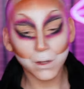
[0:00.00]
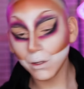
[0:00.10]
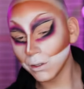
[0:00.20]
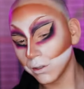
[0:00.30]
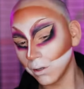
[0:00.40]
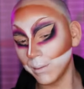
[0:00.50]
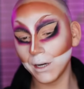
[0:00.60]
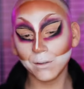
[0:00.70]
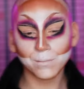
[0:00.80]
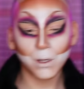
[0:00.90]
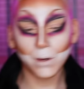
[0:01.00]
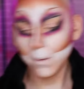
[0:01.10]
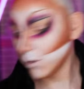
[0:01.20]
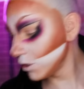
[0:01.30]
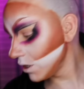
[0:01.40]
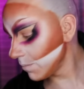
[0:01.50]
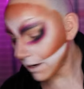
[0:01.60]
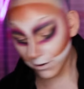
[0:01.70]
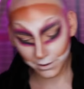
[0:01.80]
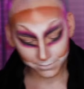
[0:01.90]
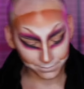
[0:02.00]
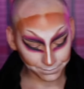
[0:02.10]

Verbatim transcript: Oh, that looks a little better. Okay, we just need powder.